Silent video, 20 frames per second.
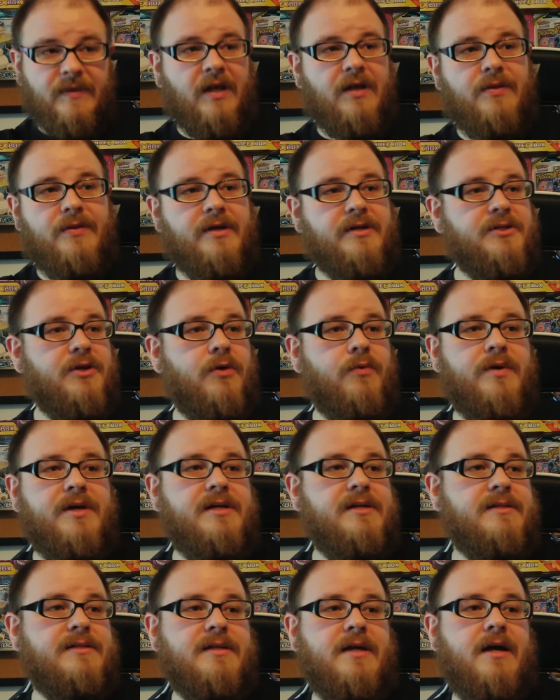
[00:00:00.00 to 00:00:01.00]
There's
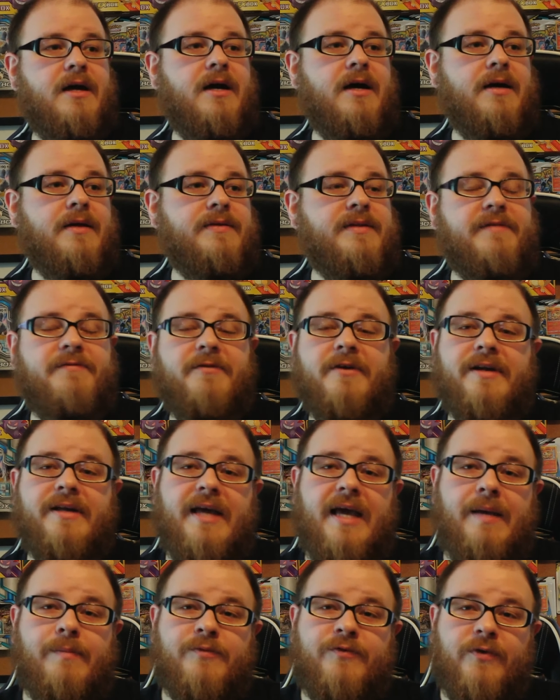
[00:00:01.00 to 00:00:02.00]
always different
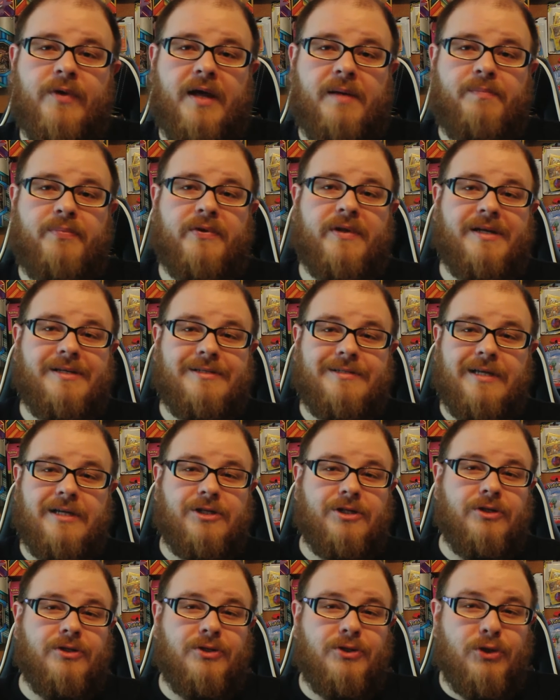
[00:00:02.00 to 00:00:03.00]
games for like
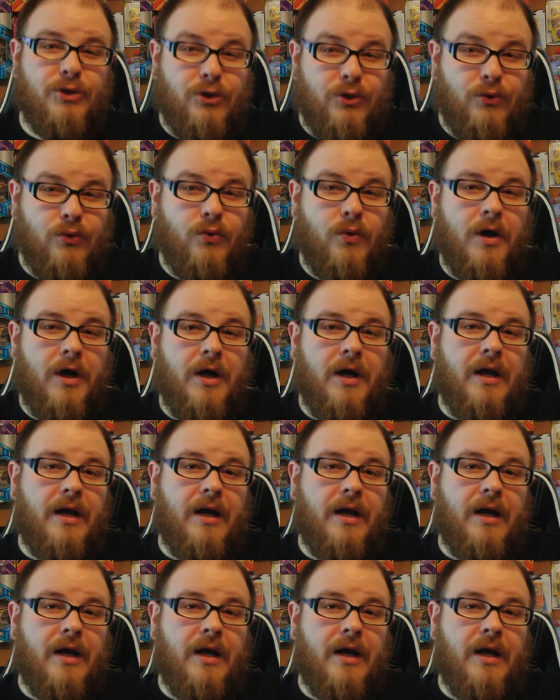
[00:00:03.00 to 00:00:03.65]
PlayStation 2, you